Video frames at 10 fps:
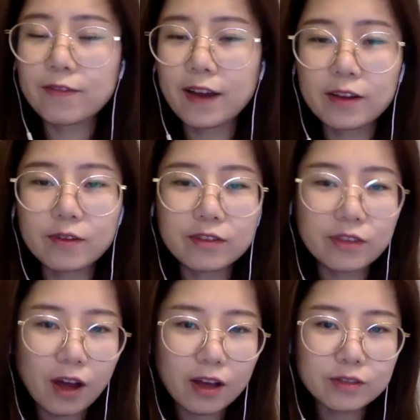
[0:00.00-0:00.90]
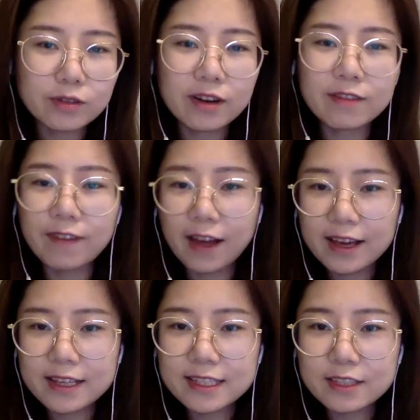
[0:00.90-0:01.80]
final thoughts or
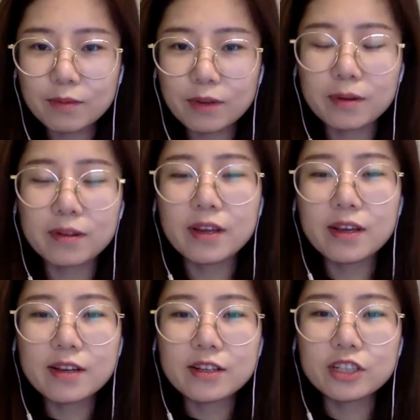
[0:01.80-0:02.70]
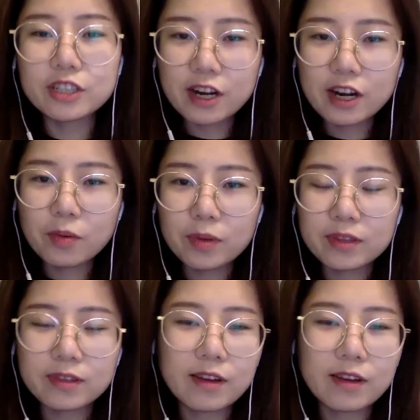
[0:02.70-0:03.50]
advice you want to share with